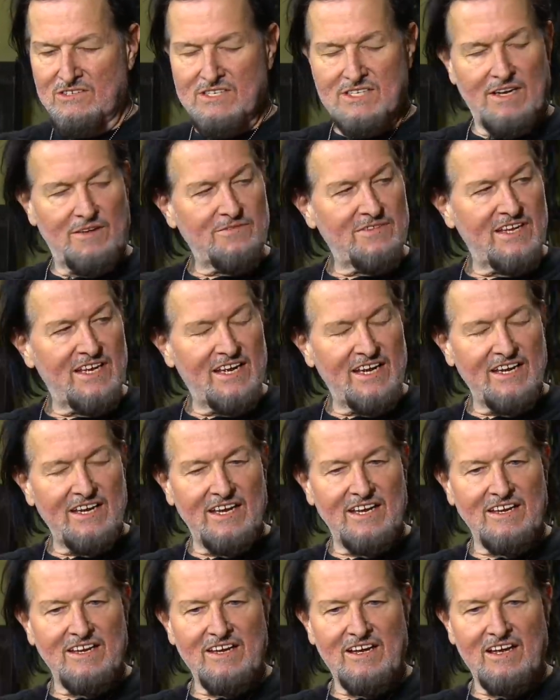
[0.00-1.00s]
or something,
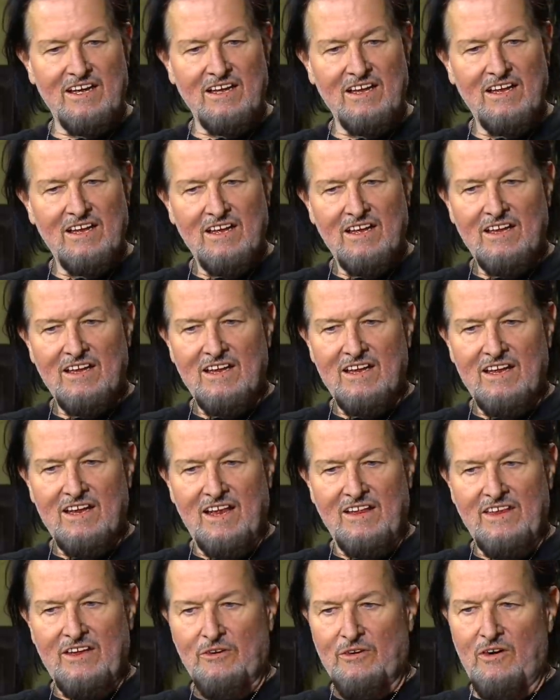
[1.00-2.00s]
and, uh,
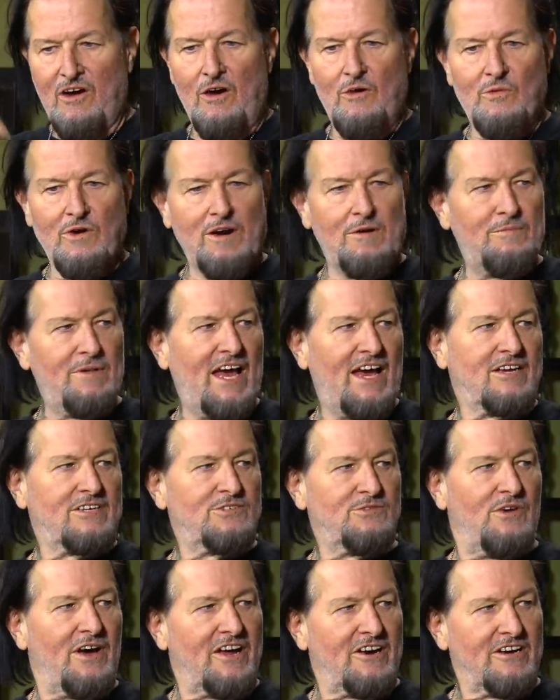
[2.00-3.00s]
and they were all wearing black
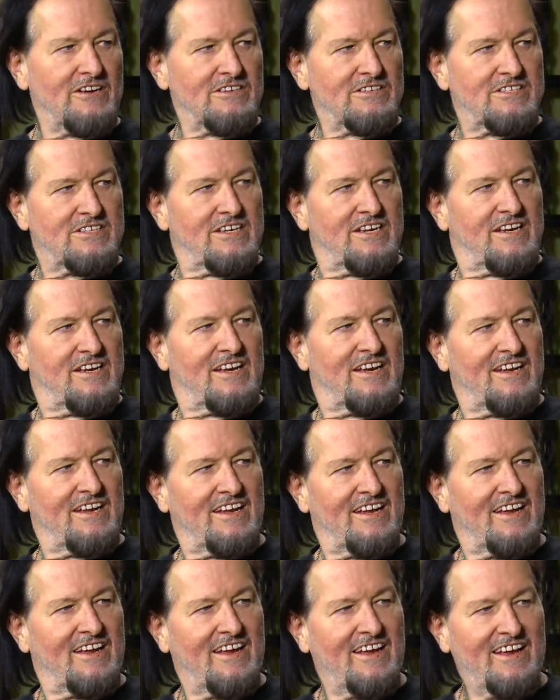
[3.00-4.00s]
sweaters.
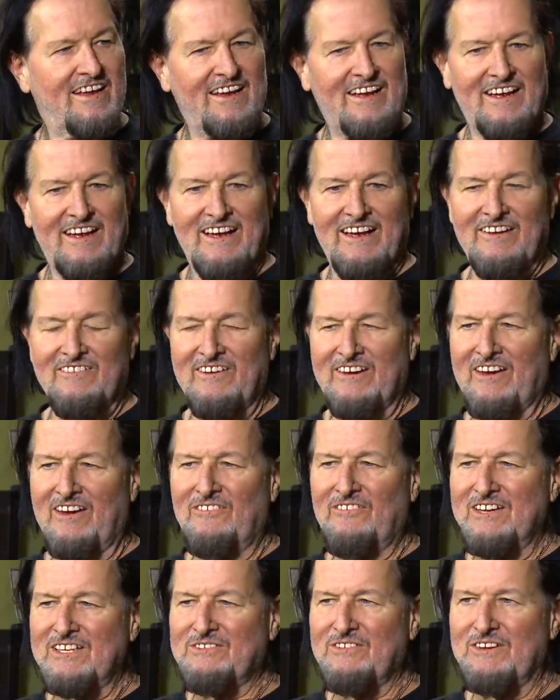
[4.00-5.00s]
And we go,
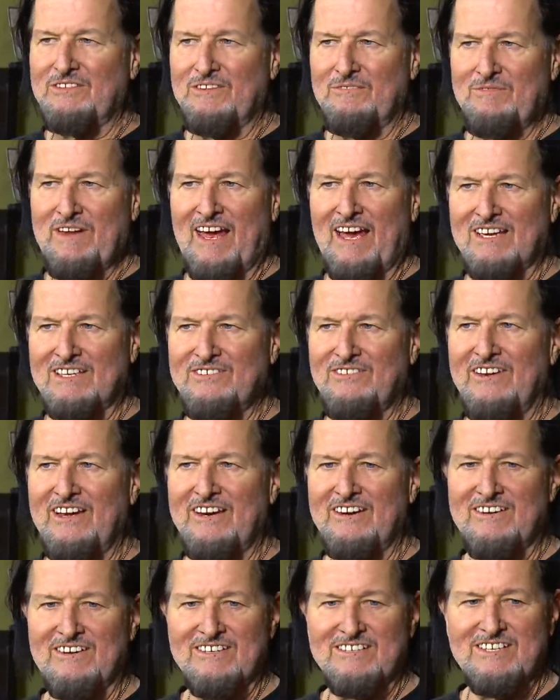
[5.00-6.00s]
what's with the black
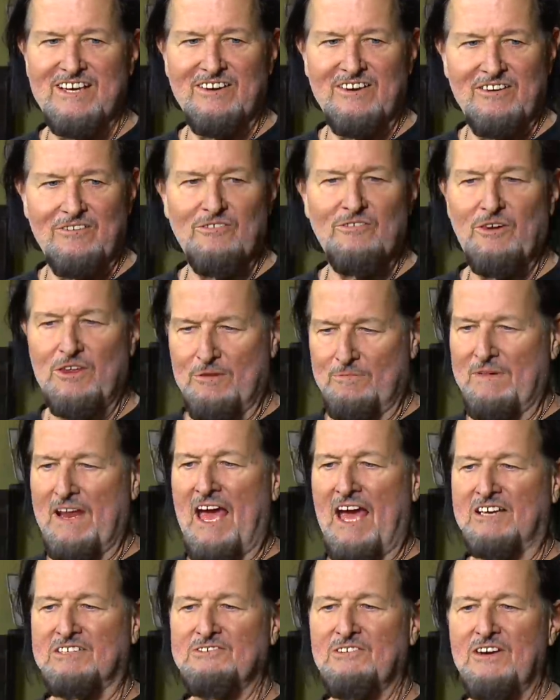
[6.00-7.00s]
sweaters? They go, we're the
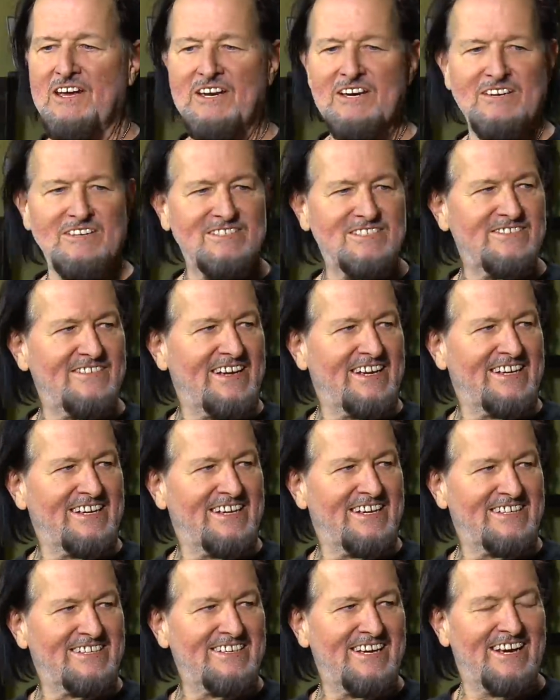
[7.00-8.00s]
black sweaters, man.
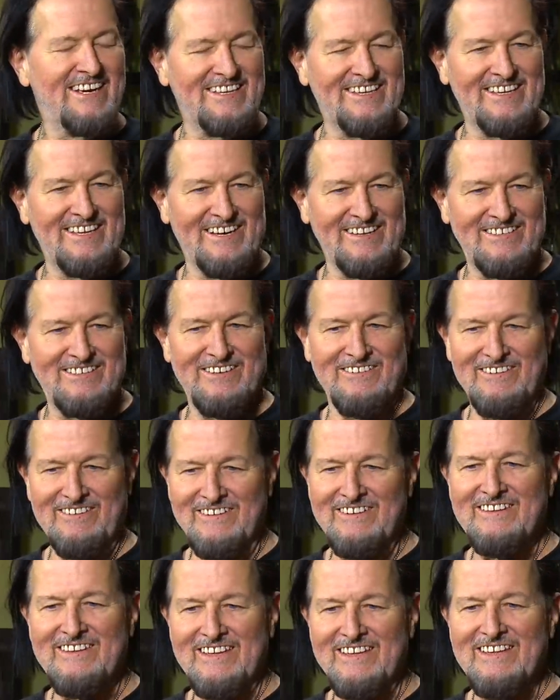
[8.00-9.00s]
That's like that's
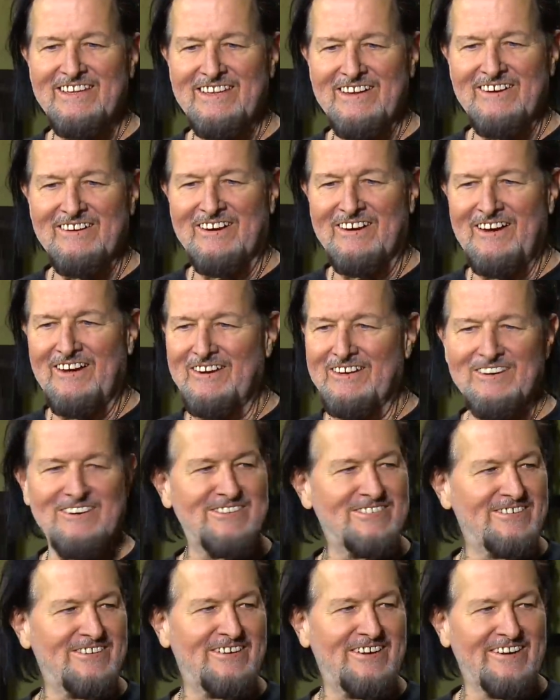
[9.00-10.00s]
their their
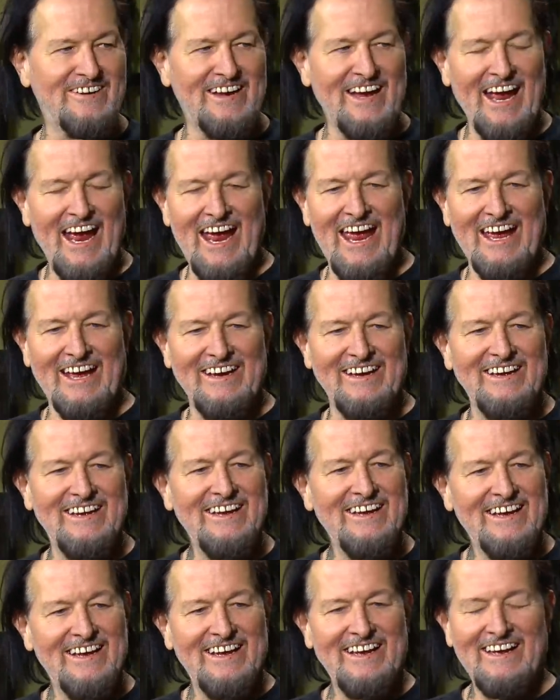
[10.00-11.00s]
colors or their gang
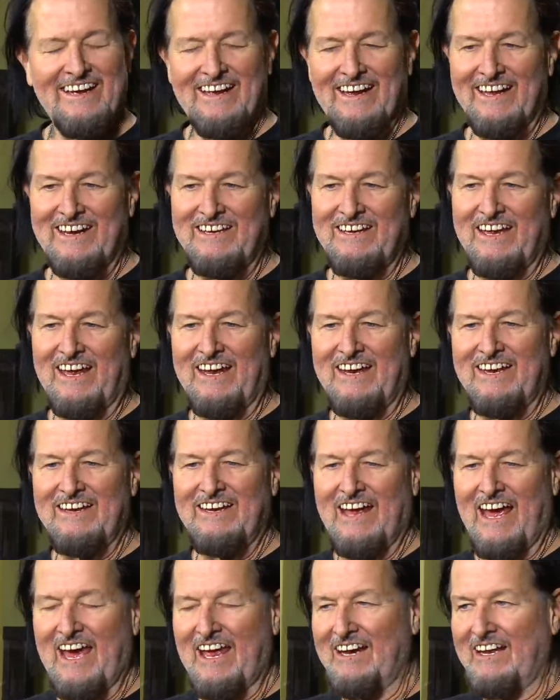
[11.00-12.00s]
and then
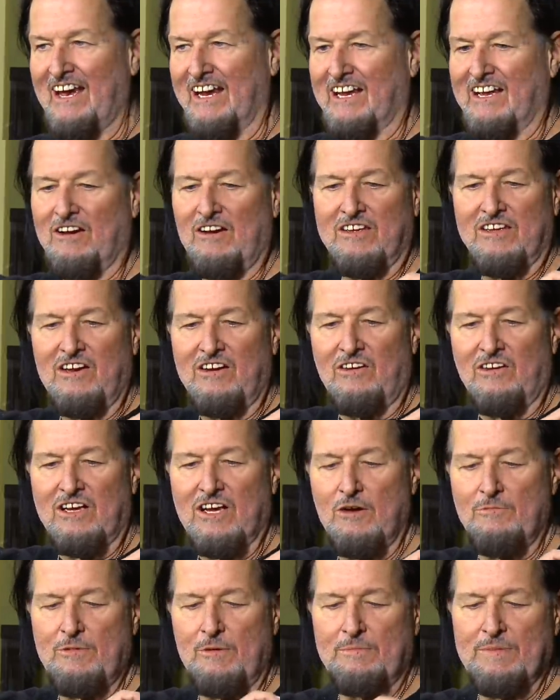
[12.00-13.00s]
had like you know a
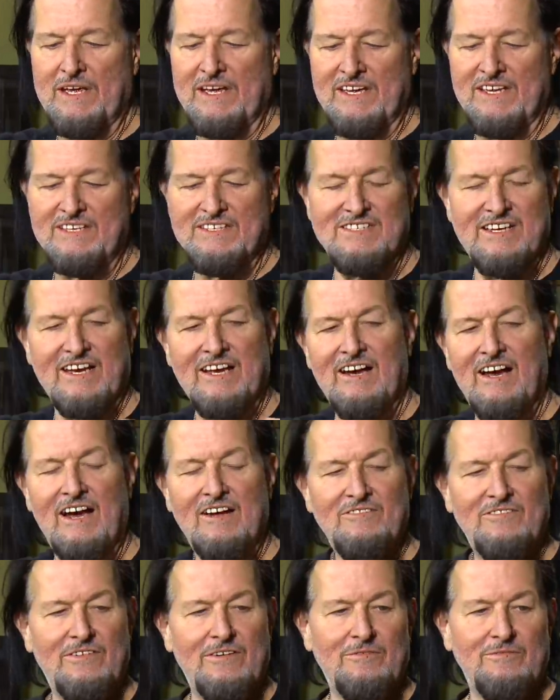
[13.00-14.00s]
couple pins they
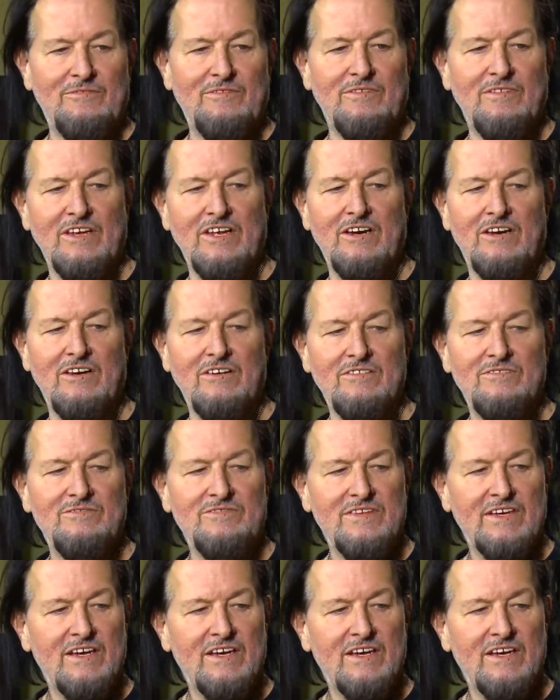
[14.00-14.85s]
got from you know